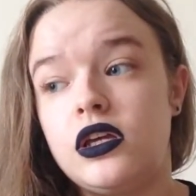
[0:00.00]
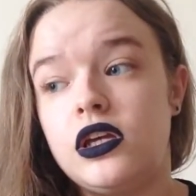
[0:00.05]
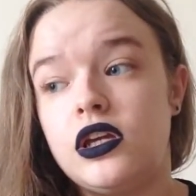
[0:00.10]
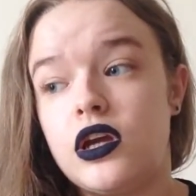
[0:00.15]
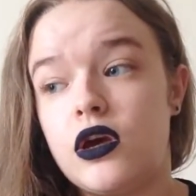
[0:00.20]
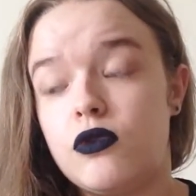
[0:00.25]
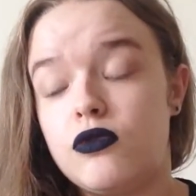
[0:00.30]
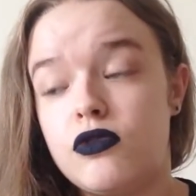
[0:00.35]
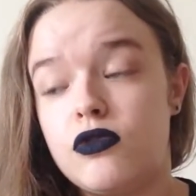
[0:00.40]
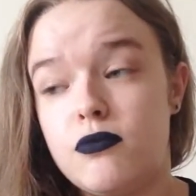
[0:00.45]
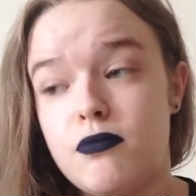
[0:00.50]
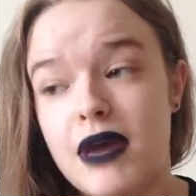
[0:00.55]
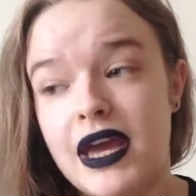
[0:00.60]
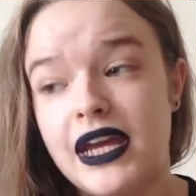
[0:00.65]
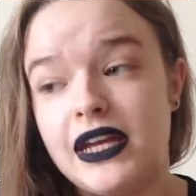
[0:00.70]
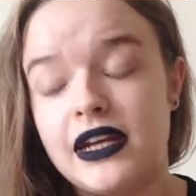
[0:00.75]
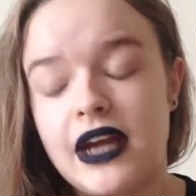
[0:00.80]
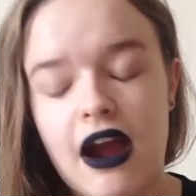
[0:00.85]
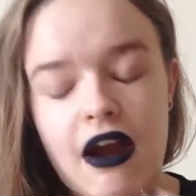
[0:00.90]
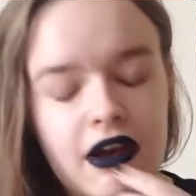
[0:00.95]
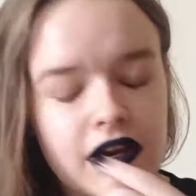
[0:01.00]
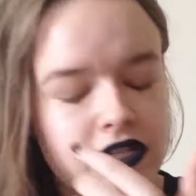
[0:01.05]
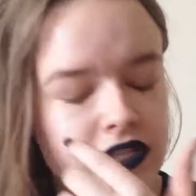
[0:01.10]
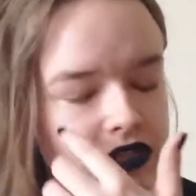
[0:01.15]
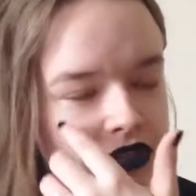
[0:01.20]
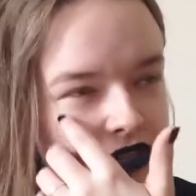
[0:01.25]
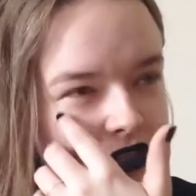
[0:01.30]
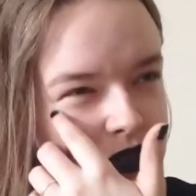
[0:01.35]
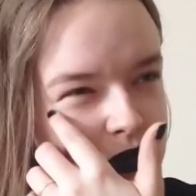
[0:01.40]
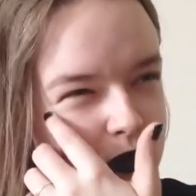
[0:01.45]
you know, the main
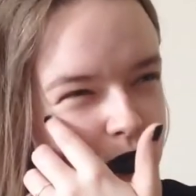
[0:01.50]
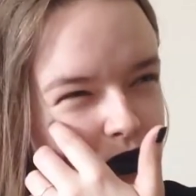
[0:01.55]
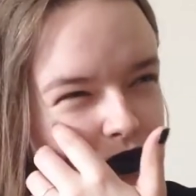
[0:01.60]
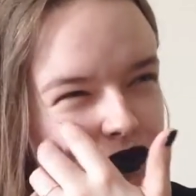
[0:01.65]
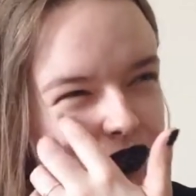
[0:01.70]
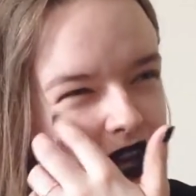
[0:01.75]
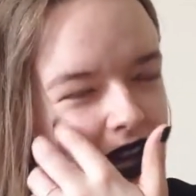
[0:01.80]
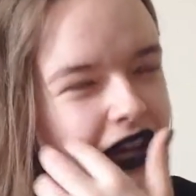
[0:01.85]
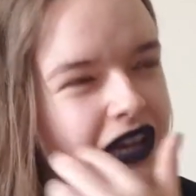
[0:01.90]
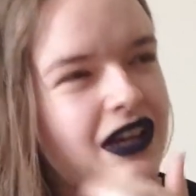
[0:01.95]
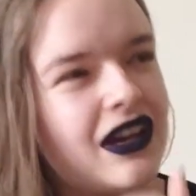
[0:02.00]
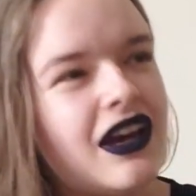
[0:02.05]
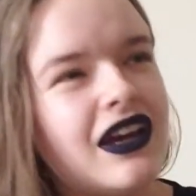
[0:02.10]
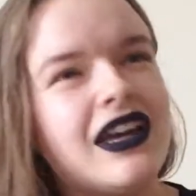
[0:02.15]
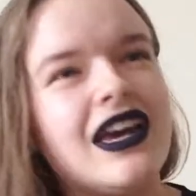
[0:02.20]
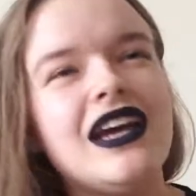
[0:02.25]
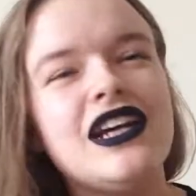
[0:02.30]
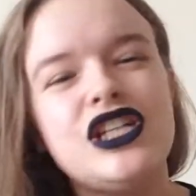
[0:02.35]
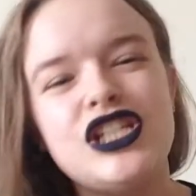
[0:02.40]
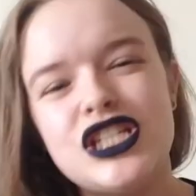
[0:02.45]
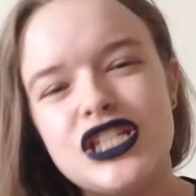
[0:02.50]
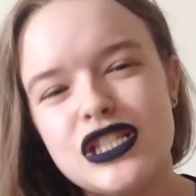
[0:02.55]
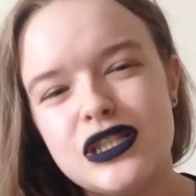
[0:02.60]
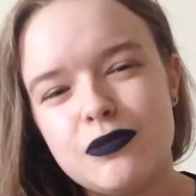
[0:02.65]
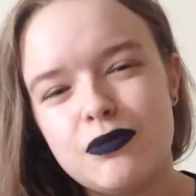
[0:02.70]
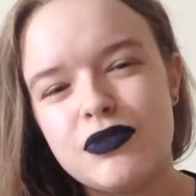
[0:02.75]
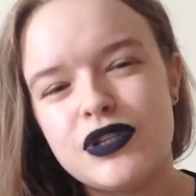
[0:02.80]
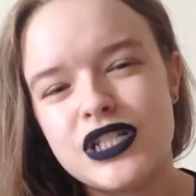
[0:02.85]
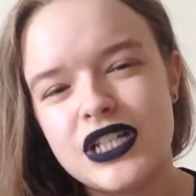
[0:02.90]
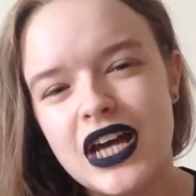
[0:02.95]
character, the sort of, I guess
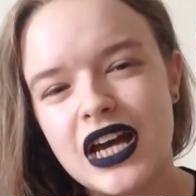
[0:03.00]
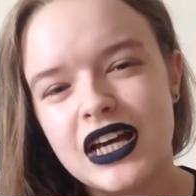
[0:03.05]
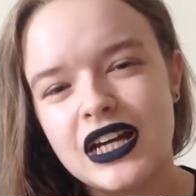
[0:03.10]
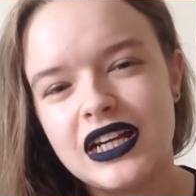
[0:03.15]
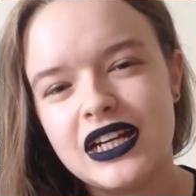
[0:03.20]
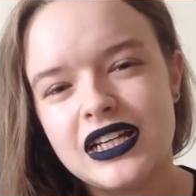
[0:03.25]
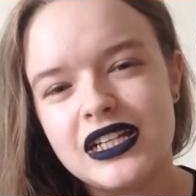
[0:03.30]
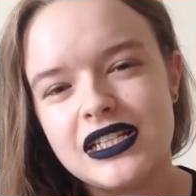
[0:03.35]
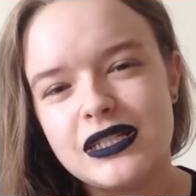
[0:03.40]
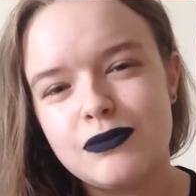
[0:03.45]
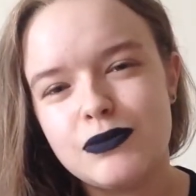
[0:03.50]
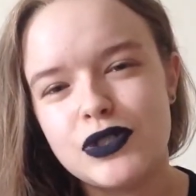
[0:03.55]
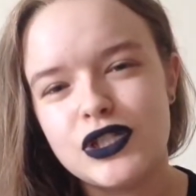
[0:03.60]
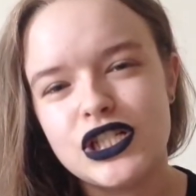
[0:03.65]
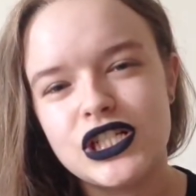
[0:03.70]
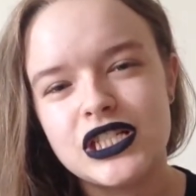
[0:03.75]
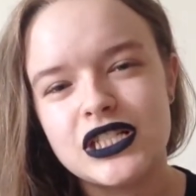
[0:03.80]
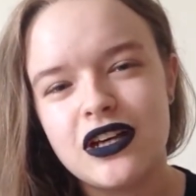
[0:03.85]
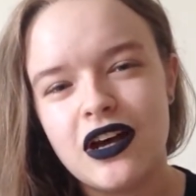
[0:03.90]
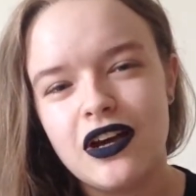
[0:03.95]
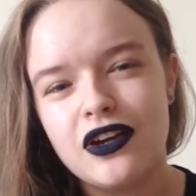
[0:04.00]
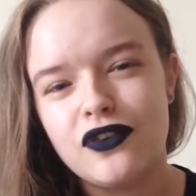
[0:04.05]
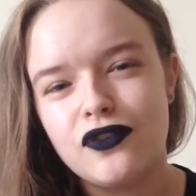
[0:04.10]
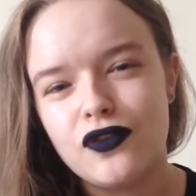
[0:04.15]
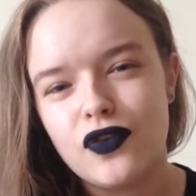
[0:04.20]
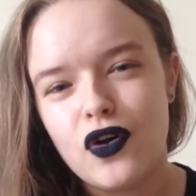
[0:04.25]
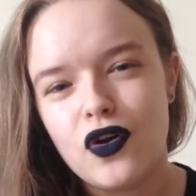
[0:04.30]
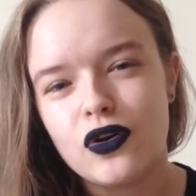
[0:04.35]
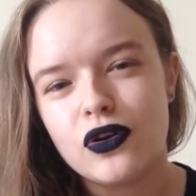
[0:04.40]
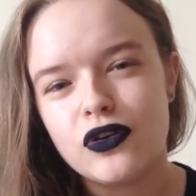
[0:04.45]
she's a protagonist, but she's kind
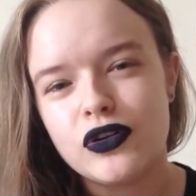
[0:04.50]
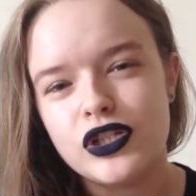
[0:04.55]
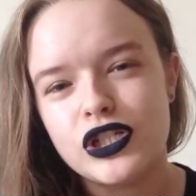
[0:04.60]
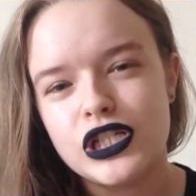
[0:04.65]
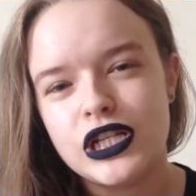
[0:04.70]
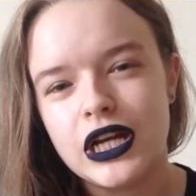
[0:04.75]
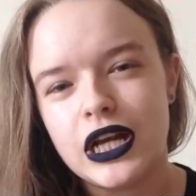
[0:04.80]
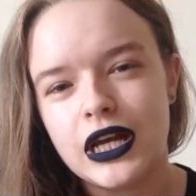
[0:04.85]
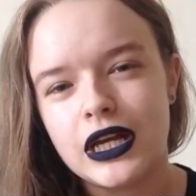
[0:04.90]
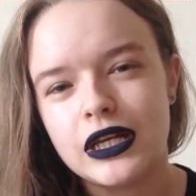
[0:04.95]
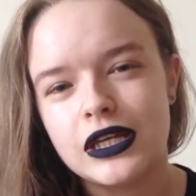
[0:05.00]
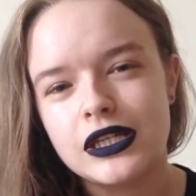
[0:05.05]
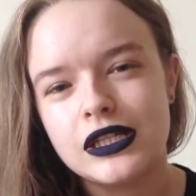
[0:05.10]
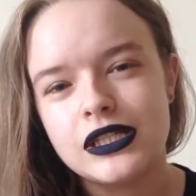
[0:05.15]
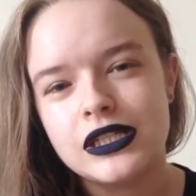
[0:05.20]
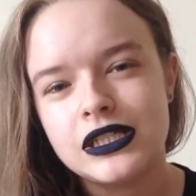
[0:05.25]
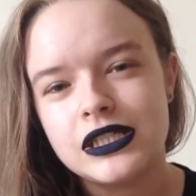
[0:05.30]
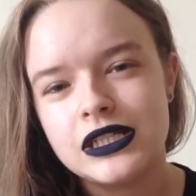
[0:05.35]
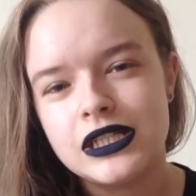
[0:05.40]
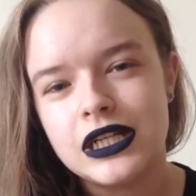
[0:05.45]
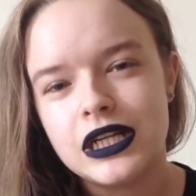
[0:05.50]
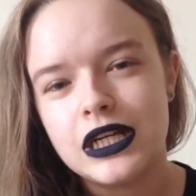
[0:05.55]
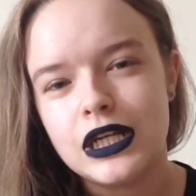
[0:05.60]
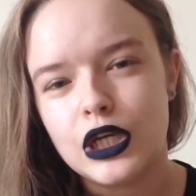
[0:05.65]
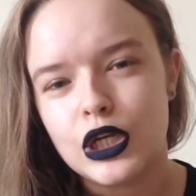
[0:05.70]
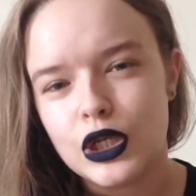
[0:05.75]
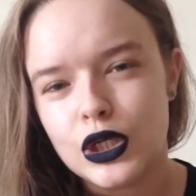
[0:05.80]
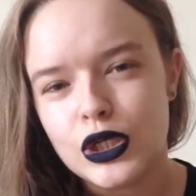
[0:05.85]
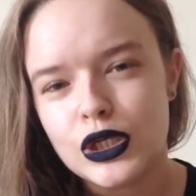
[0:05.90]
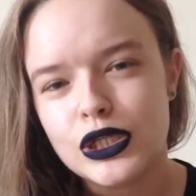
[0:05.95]
of not, because she, like,
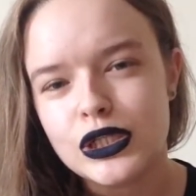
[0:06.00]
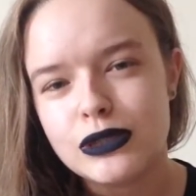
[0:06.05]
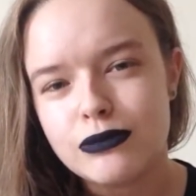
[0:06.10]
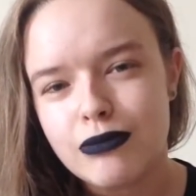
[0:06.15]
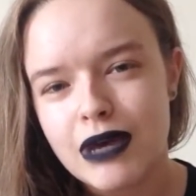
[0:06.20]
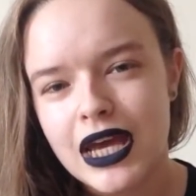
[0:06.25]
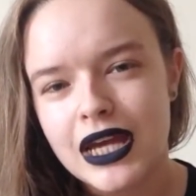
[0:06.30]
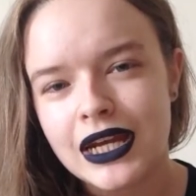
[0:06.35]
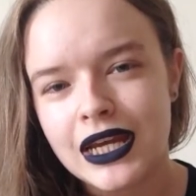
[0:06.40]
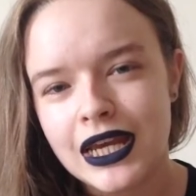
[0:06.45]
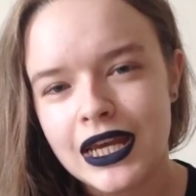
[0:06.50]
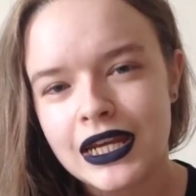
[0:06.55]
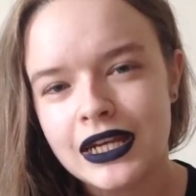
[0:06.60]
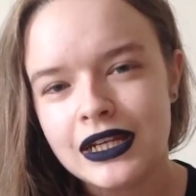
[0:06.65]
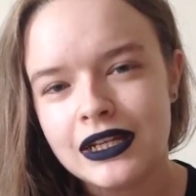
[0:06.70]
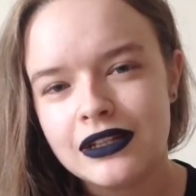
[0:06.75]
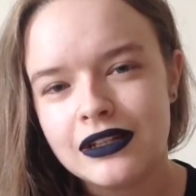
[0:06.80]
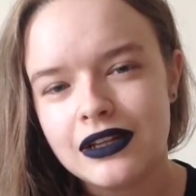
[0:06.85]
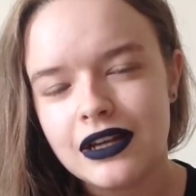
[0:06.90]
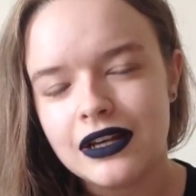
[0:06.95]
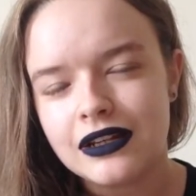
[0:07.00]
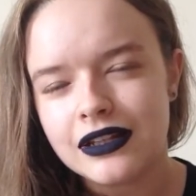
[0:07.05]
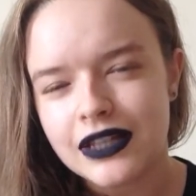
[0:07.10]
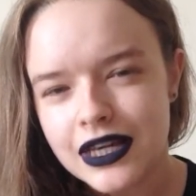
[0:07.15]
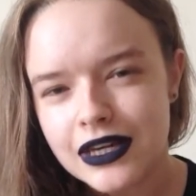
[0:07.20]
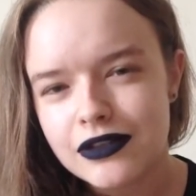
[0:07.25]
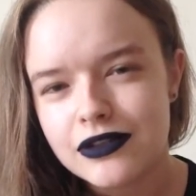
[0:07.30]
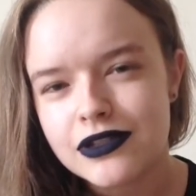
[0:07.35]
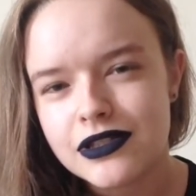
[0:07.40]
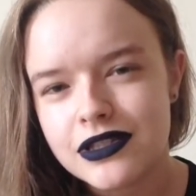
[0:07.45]
lures men in
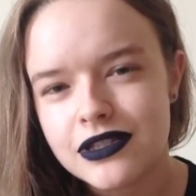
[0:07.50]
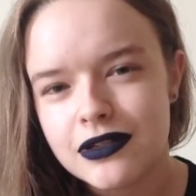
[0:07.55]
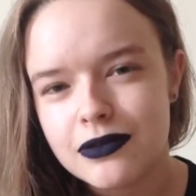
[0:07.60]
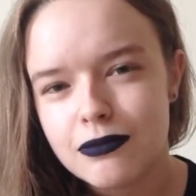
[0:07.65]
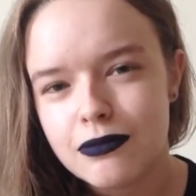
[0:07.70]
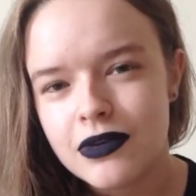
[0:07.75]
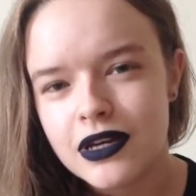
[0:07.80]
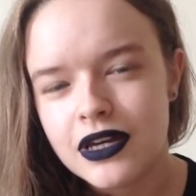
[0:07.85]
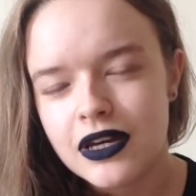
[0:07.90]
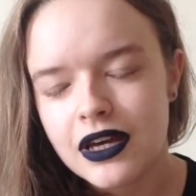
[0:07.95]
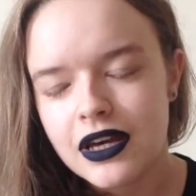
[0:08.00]
and kills them.